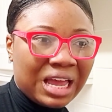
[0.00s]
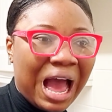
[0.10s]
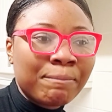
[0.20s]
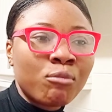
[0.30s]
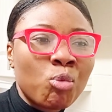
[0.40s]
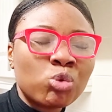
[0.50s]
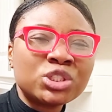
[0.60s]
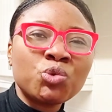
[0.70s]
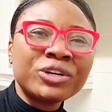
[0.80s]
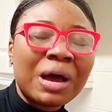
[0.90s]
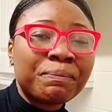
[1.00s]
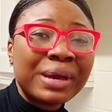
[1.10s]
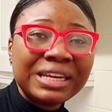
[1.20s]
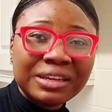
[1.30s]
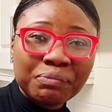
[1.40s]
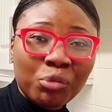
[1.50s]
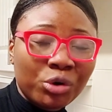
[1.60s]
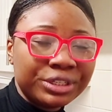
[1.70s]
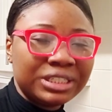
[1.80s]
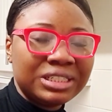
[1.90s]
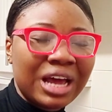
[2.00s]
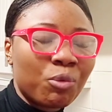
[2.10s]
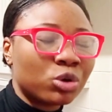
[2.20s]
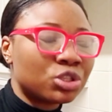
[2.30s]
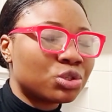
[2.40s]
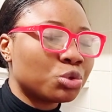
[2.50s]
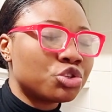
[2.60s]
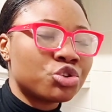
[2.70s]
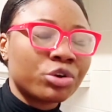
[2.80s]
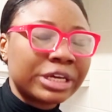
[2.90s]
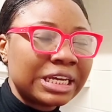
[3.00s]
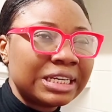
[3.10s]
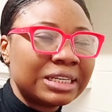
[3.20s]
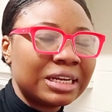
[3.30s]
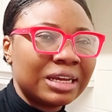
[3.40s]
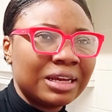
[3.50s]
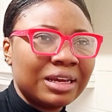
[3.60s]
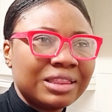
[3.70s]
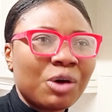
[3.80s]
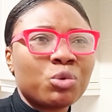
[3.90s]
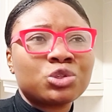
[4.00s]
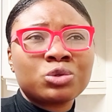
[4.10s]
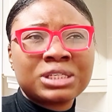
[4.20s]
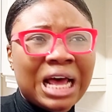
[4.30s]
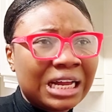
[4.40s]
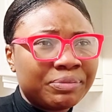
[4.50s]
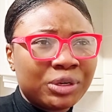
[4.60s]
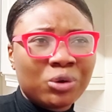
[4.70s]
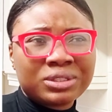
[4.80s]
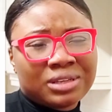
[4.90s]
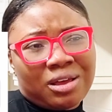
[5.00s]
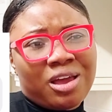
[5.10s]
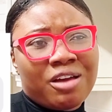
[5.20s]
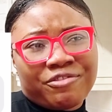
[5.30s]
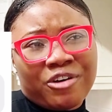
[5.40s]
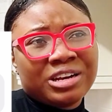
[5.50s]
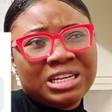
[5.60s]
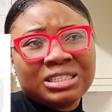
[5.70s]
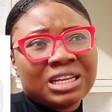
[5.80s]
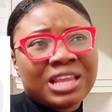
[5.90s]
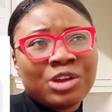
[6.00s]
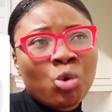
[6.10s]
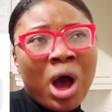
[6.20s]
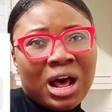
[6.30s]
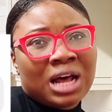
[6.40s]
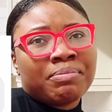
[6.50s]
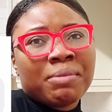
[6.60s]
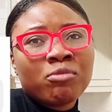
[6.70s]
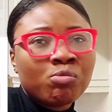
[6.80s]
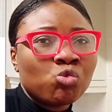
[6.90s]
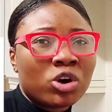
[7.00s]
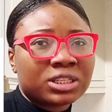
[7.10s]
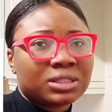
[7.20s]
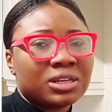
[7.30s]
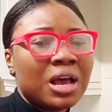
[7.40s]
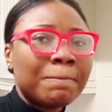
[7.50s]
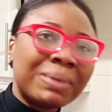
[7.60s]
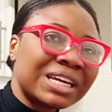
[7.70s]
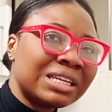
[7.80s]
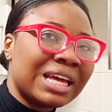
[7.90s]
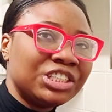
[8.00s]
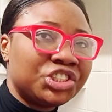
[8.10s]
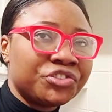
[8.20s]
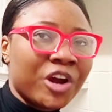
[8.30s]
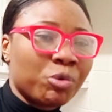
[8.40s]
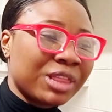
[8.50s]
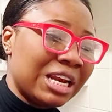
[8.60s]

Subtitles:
Her mom was the one that paid the money. That was so shocking. That was so sad because for an instant, I know how hard my mom works back in Nigeria with a